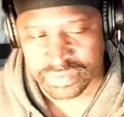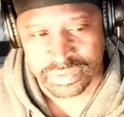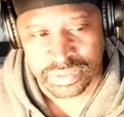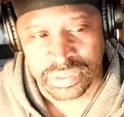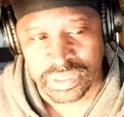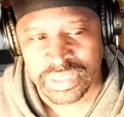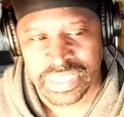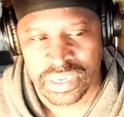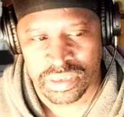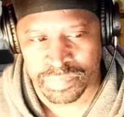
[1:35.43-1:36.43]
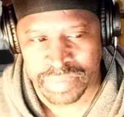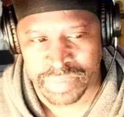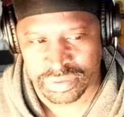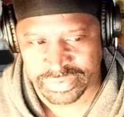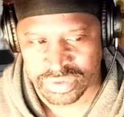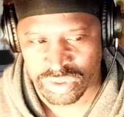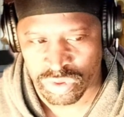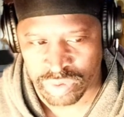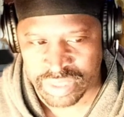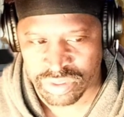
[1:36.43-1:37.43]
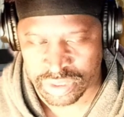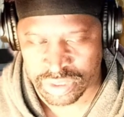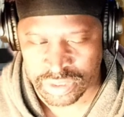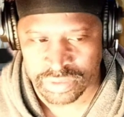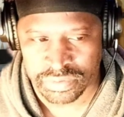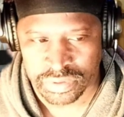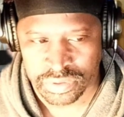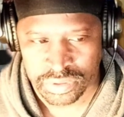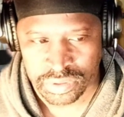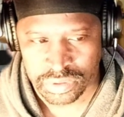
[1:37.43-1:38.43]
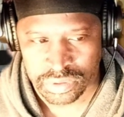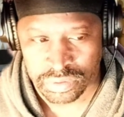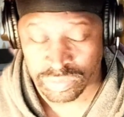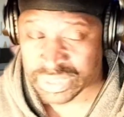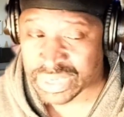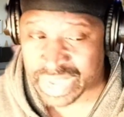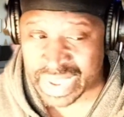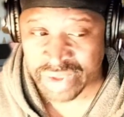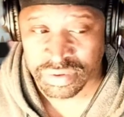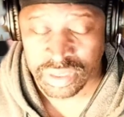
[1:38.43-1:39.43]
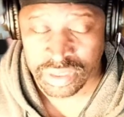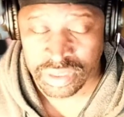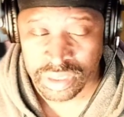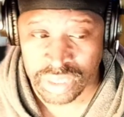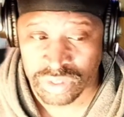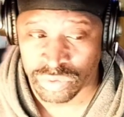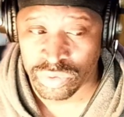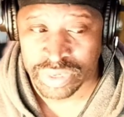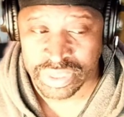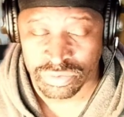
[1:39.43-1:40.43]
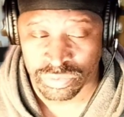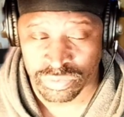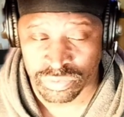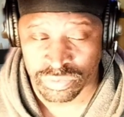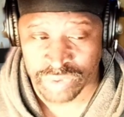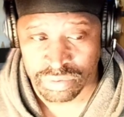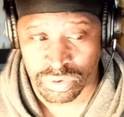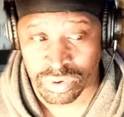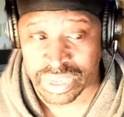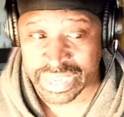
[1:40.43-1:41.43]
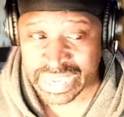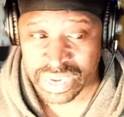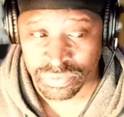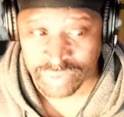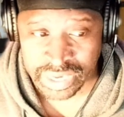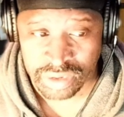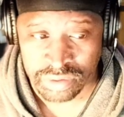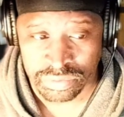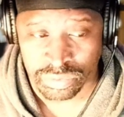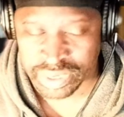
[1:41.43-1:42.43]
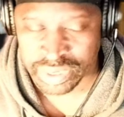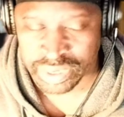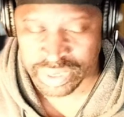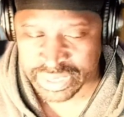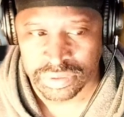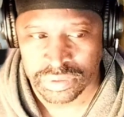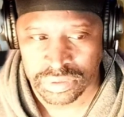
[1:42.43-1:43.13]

the good thing about the situation is when he actually can get through his rounds or a round, whatever,